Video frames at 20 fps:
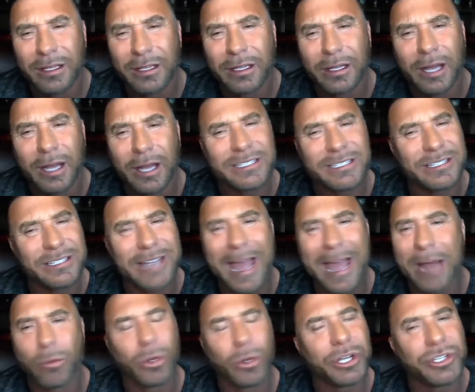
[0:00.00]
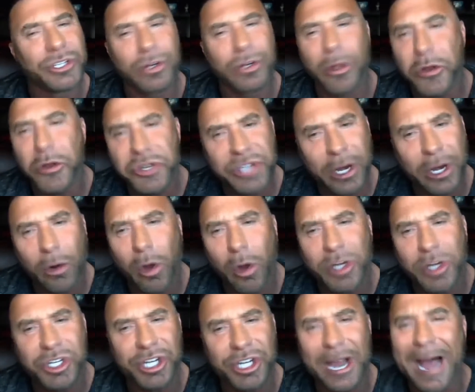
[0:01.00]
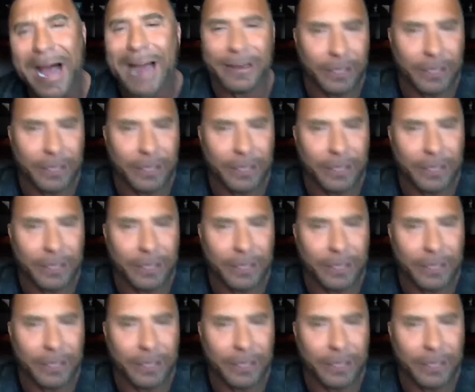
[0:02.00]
I said, Dad, we'll get you another steroid shot.